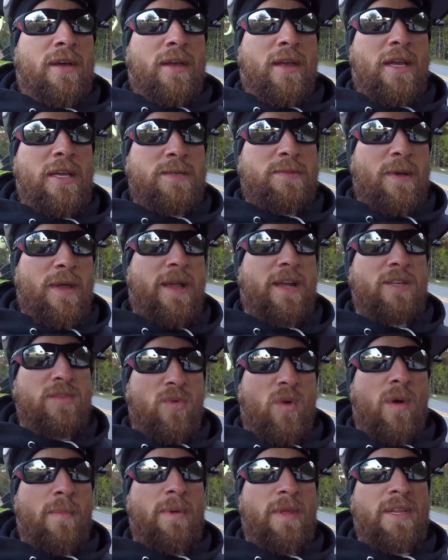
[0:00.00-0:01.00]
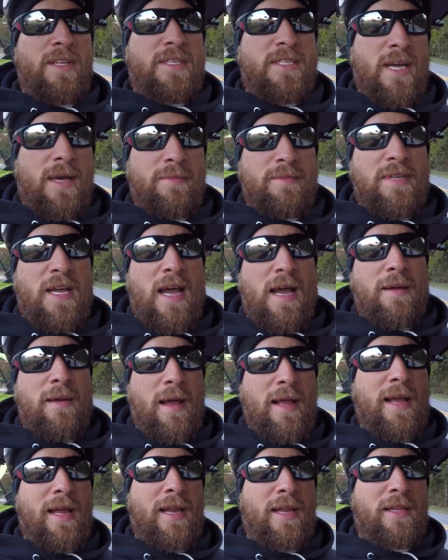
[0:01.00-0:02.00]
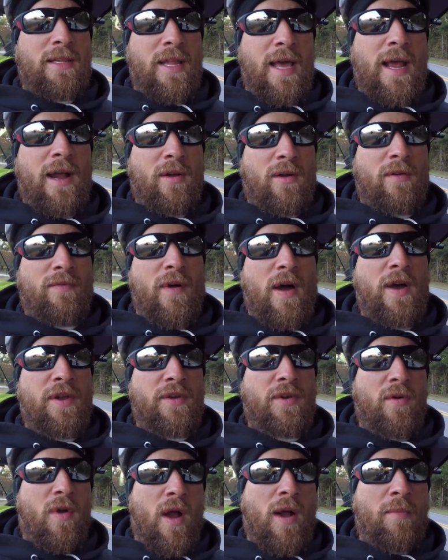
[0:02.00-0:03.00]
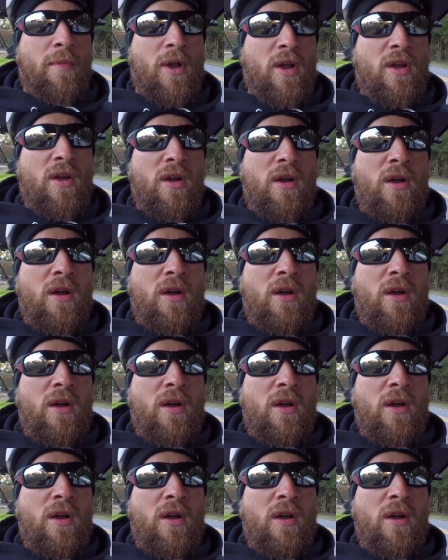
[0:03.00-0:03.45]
keeps my ears warm and sometimes I got a layer of Under Armour